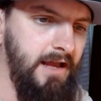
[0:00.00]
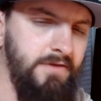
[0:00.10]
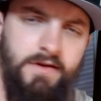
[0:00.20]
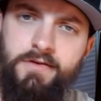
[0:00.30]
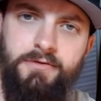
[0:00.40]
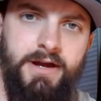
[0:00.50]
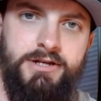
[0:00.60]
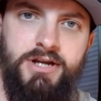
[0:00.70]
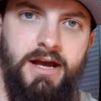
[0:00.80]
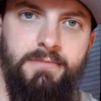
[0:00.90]
Does a great
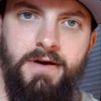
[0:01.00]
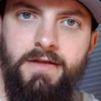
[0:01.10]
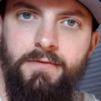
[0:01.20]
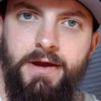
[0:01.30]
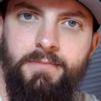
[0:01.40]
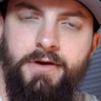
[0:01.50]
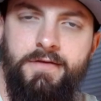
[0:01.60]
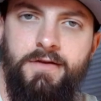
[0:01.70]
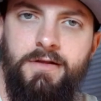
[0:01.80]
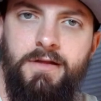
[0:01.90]
job, by the way.
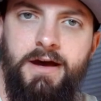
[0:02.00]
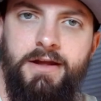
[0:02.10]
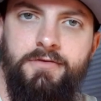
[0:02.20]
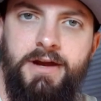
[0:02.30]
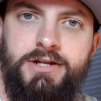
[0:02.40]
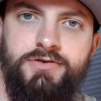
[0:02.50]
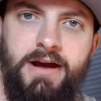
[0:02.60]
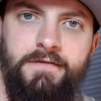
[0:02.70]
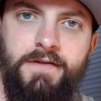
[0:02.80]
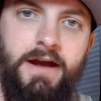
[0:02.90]
Brings in a lot of great
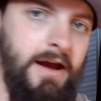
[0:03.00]
traffic.